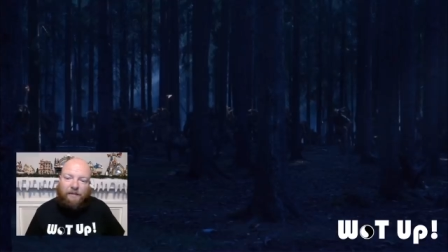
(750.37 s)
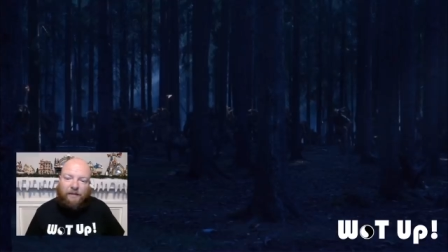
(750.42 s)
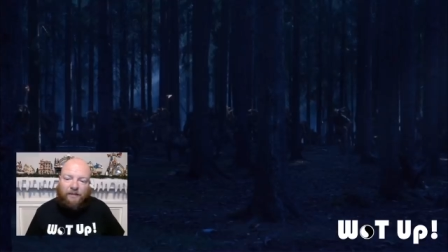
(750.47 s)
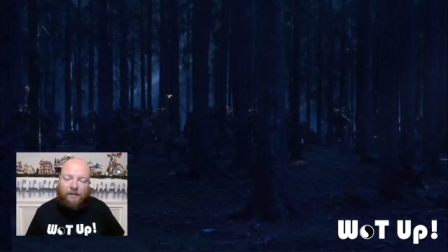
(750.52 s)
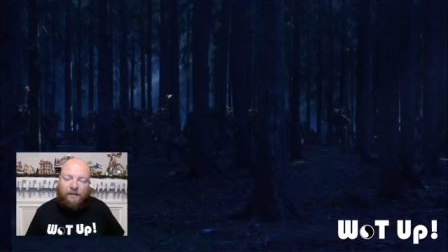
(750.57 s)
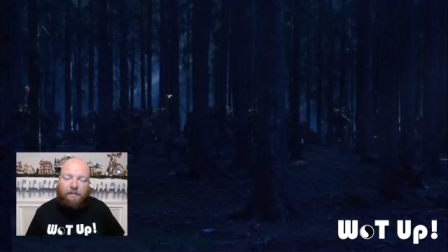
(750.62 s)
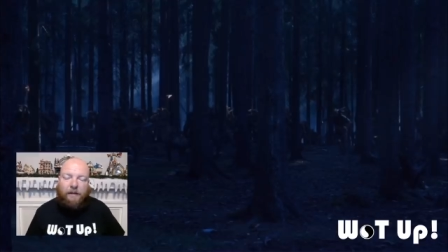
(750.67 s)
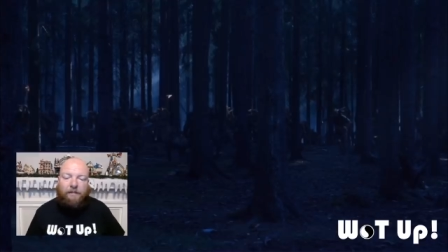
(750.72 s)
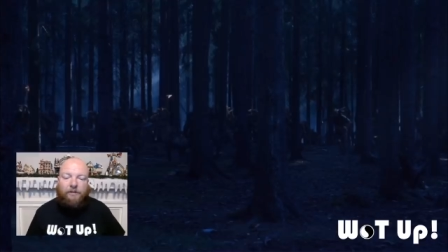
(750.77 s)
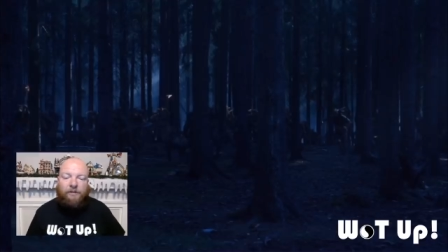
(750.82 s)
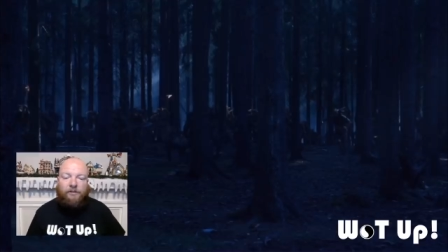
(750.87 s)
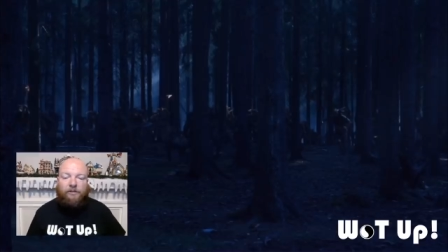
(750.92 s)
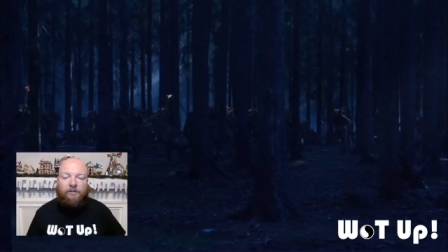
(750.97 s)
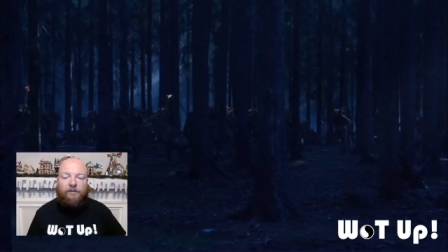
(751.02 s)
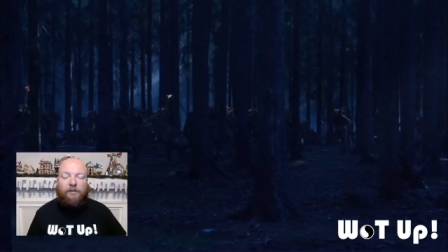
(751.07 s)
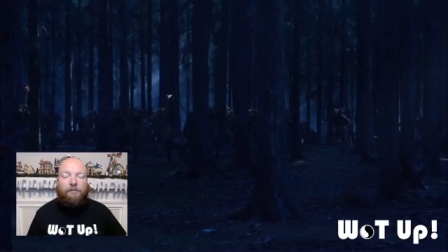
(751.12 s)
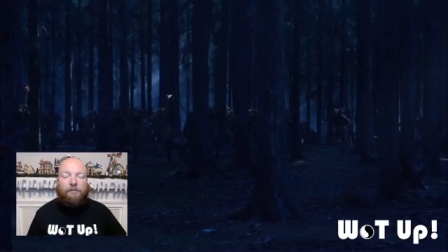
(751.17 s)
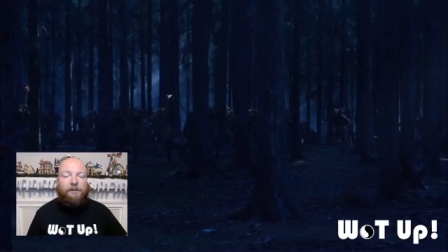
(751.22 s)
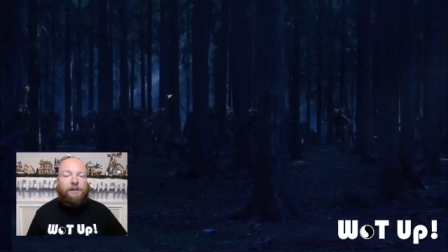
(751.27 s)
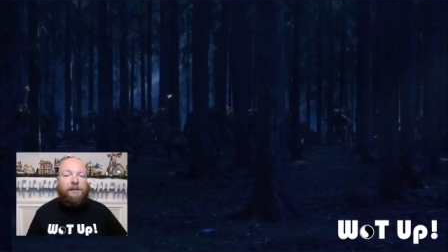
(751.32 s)
I think maybe this is
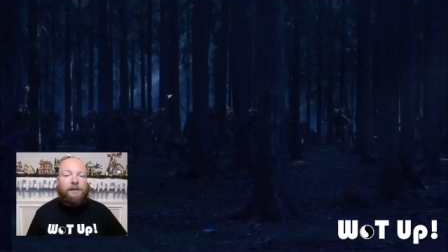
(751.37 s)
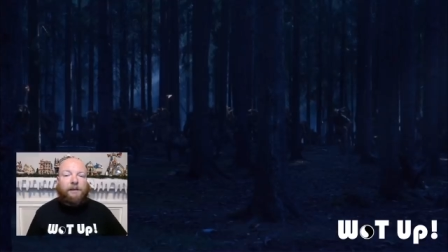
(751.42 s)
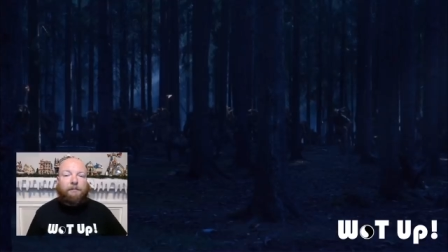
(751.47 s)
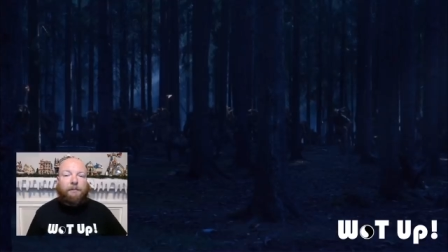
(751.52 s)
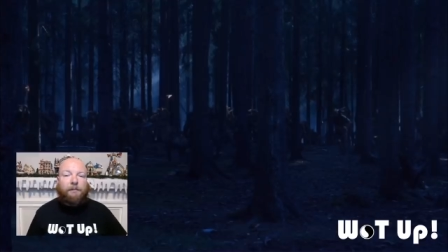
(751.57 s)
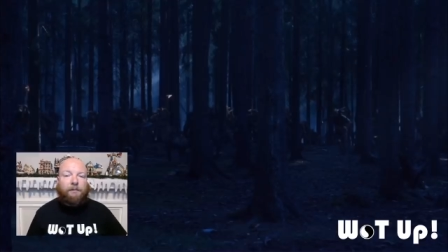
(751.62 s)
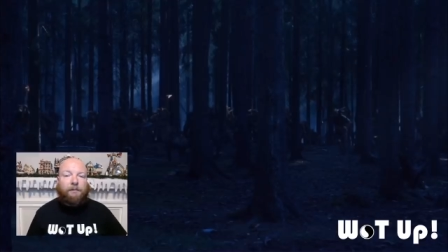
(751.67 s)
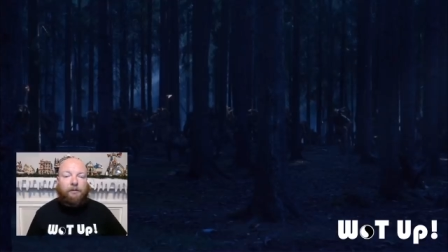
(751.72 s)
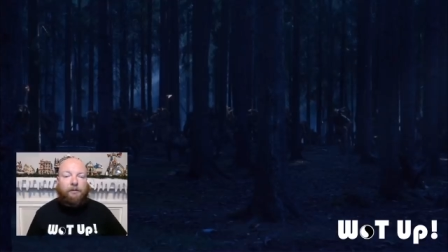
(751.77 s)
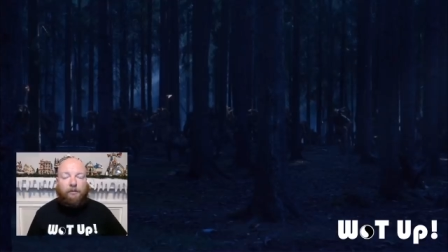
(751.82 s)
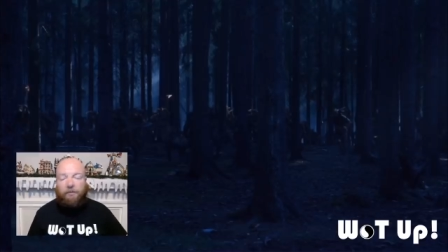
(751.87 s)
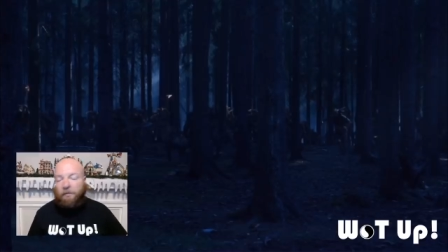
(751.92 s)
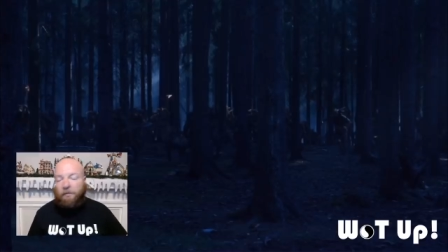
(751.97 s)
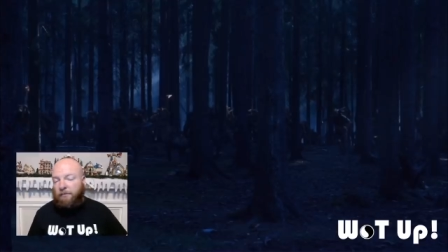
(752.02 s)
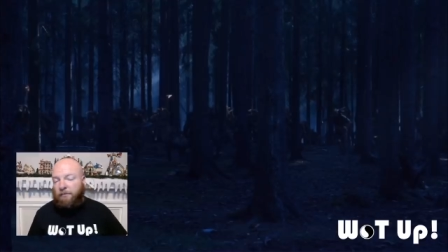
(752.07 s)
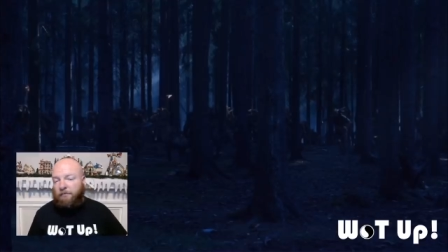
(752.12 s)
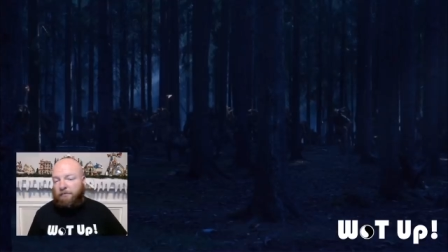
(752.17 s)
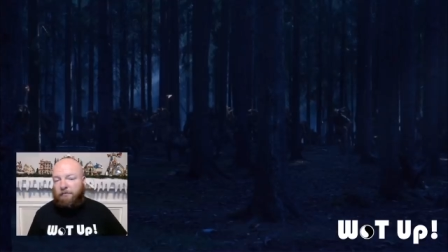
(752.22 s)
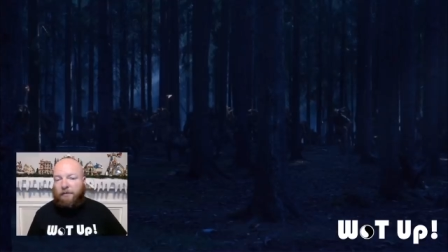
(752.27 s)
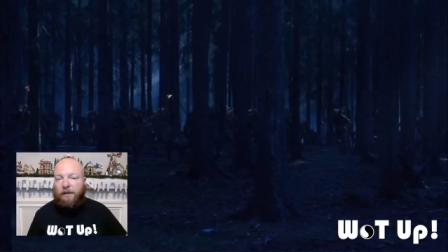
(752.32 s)
completely on purpose,
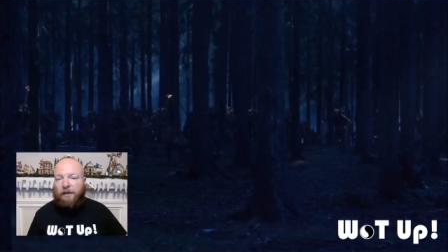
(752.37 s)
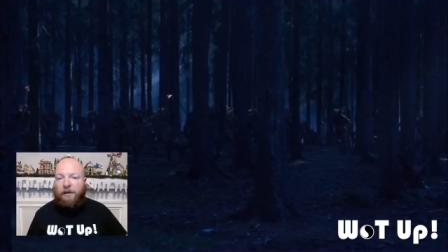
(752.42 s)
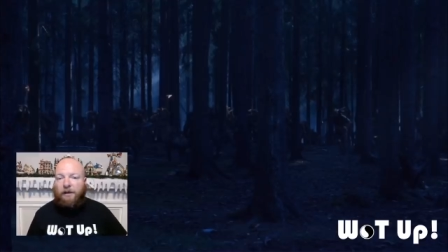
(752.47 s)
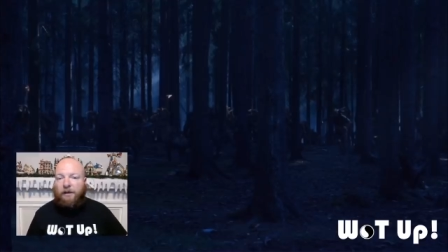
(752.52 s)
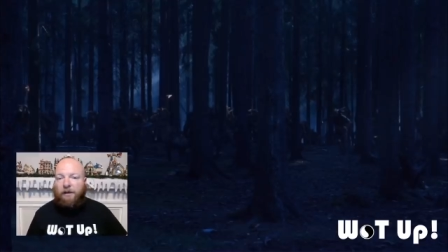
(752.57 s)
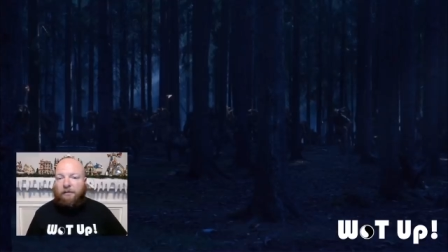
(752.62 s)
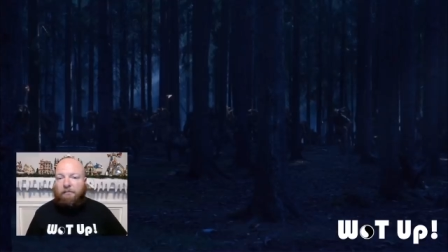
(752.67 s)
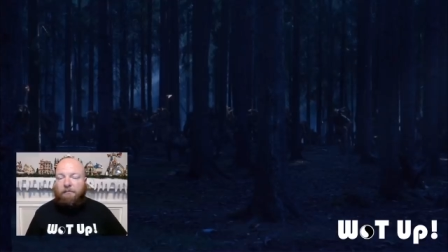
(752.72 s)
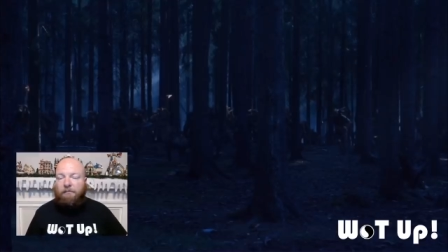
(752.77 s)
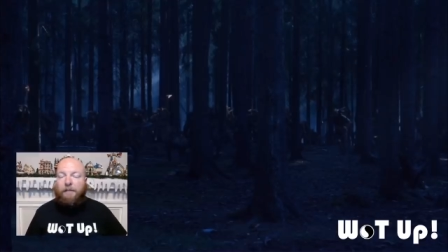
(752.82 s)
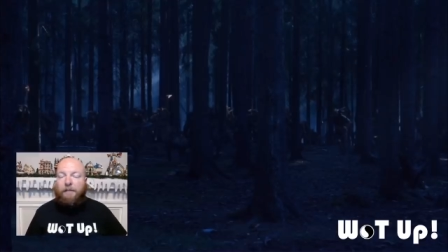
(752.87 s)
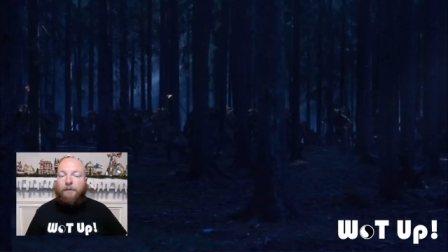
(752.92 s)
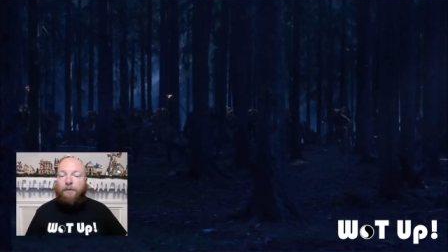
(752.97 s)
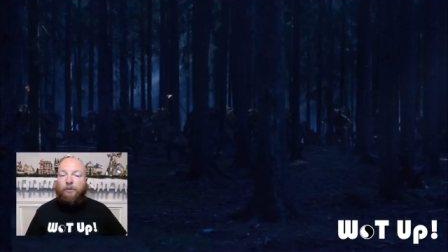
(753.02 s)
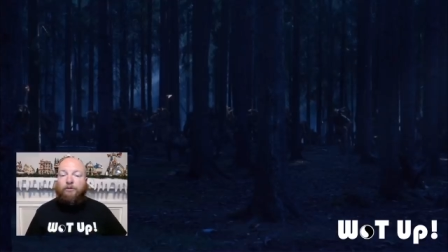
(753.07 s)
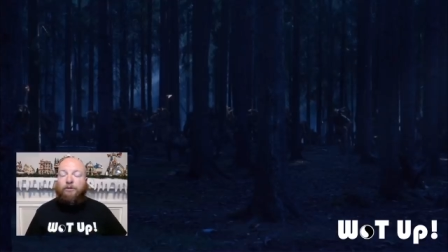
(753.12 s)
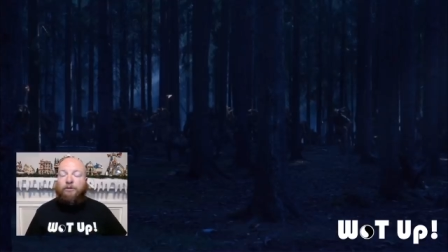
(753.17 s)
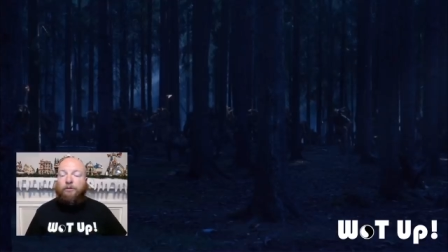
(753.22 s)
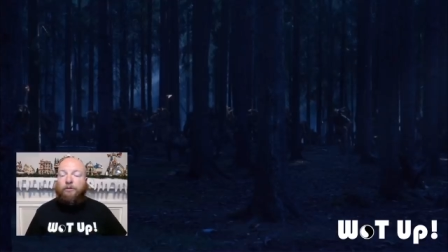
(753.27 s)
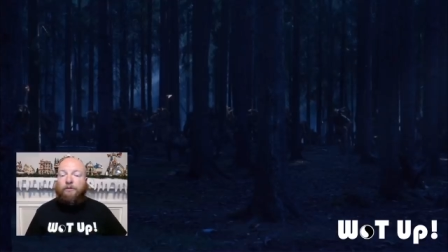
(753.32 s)
but maybe it
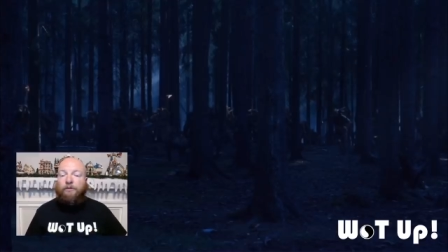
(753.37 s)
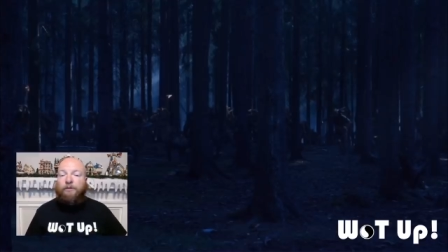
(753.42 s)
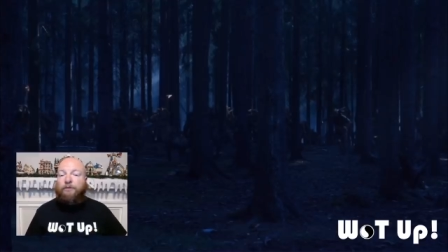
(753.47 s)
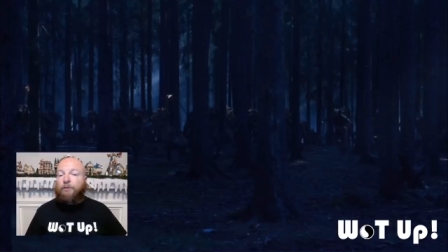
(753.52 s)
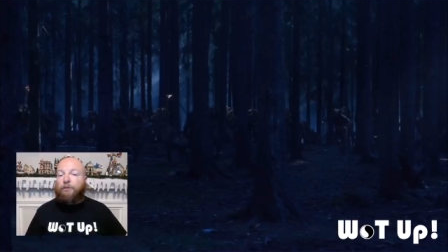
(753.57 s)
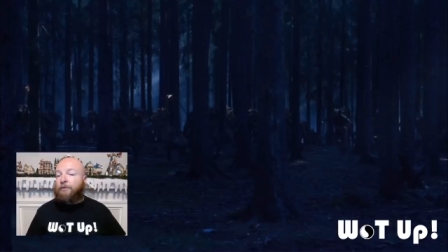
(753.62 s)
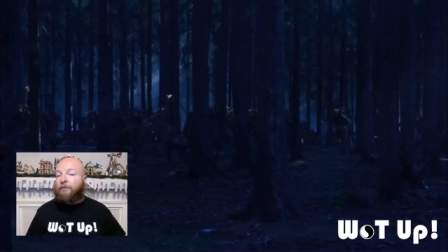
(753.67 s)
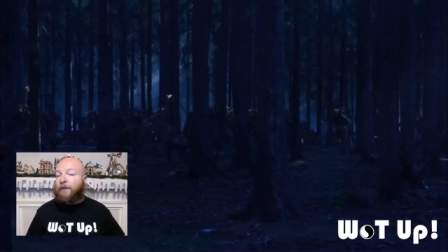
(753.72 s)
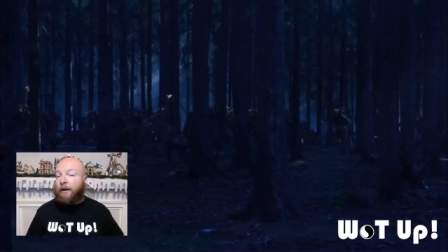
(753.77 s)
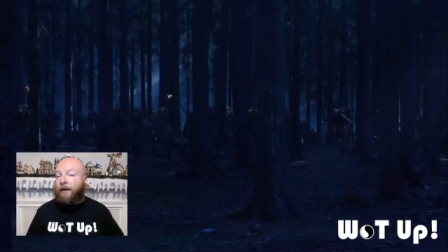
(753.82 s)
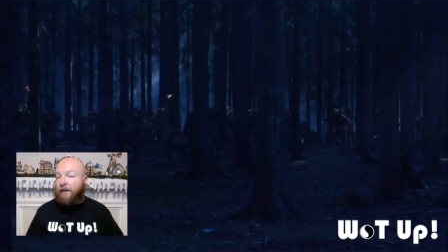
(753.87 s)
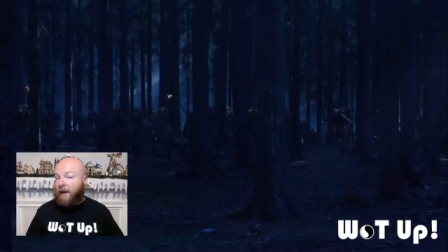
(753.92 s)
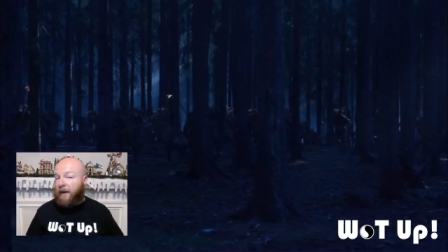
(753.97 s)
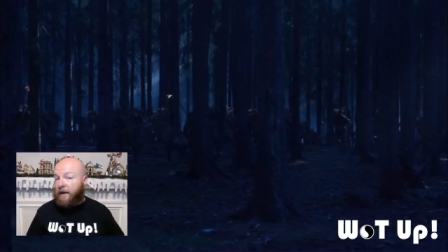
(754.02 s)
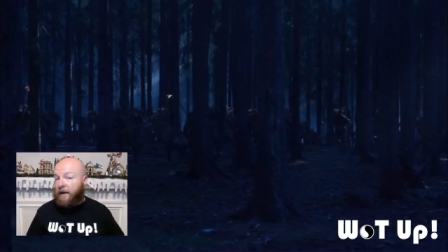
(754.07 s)
was just for visual effect.